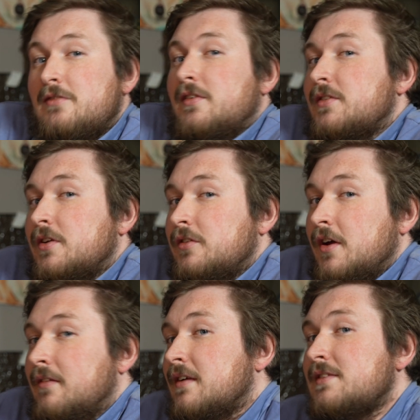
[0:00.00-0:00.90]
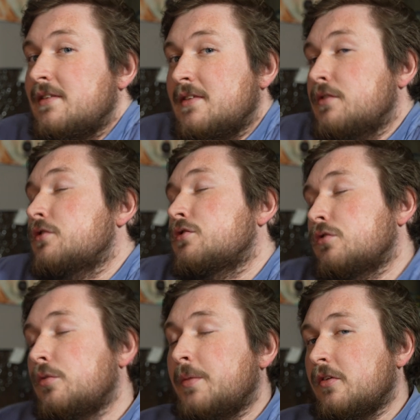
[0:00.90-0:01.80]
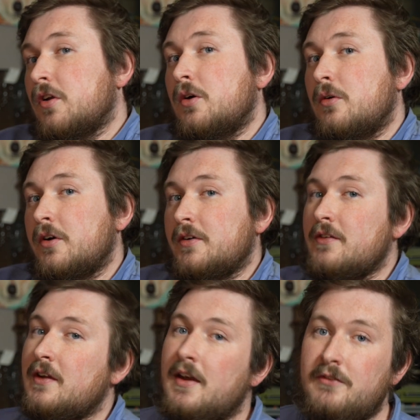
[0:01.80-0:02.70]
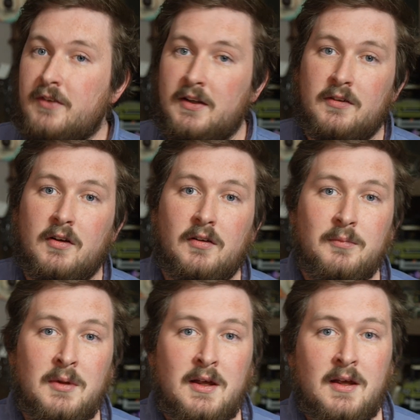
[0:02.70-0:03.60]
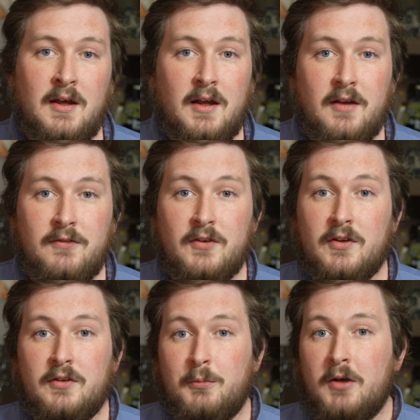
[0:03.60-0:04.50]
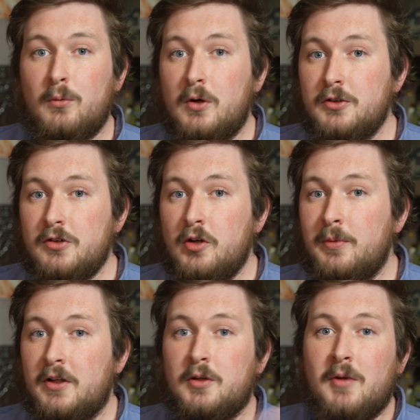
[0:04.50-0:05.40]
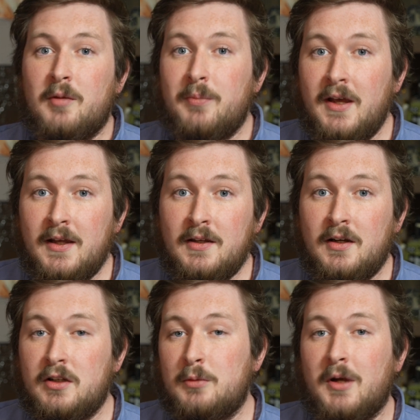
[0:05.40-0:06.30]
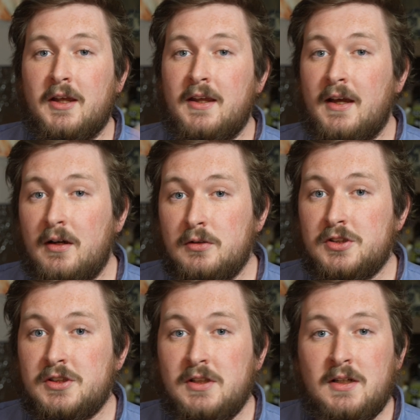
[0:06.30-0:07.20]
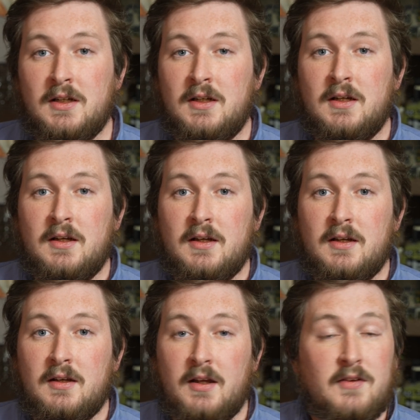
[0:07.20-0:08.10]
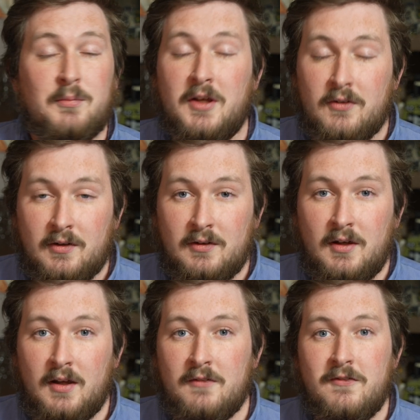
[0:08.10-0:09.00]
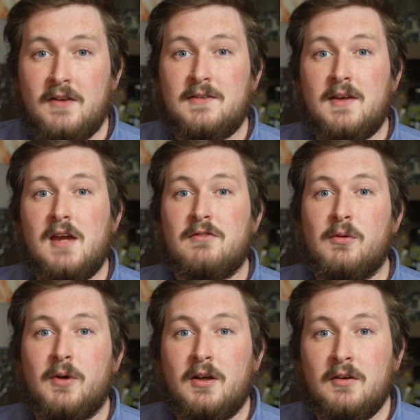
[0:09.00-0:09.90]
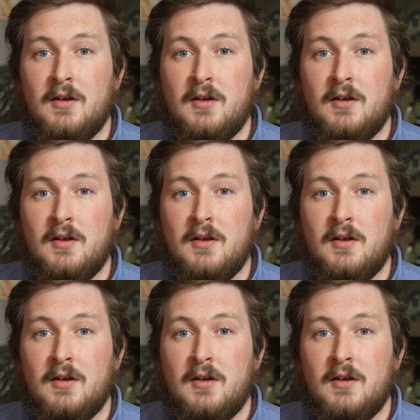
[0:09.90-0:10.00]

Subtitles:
fits under unless it's super low or doesn't have feet at all. It fits under my wardrobe, under my bed, under my couch. It's amazing, and it fits everywhere.